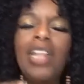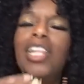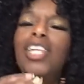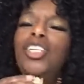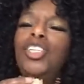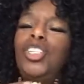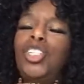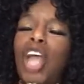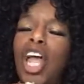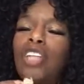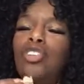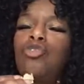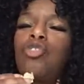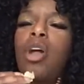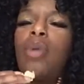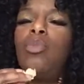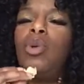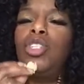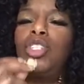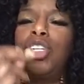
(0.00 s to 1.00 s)
Miss
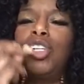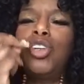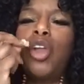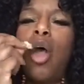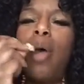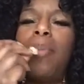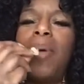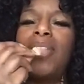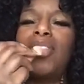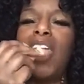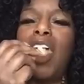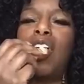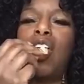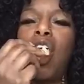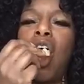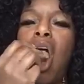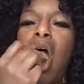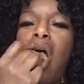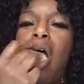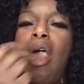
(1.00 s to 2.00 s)
Chandra, what you know about
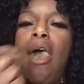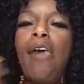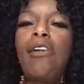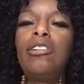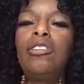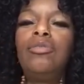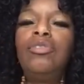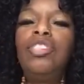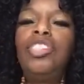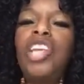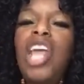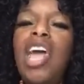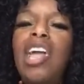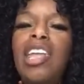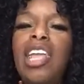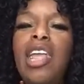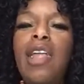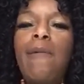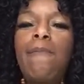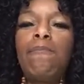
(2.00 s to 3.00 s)
that girl?
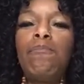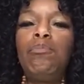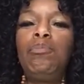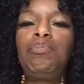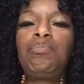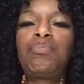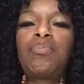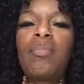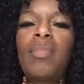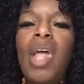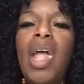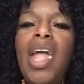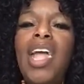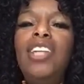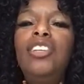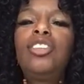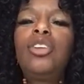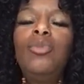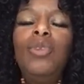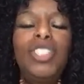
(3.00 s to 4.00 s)
Jackie,
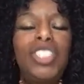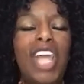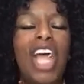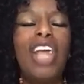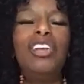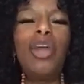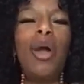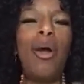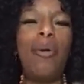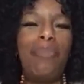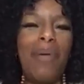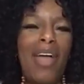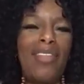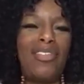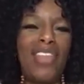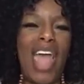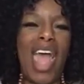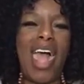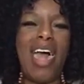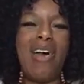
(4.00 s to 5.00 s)
Asia, what y'all know
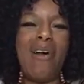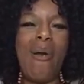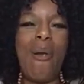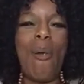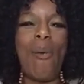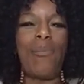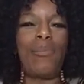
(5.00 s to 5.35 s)
about that?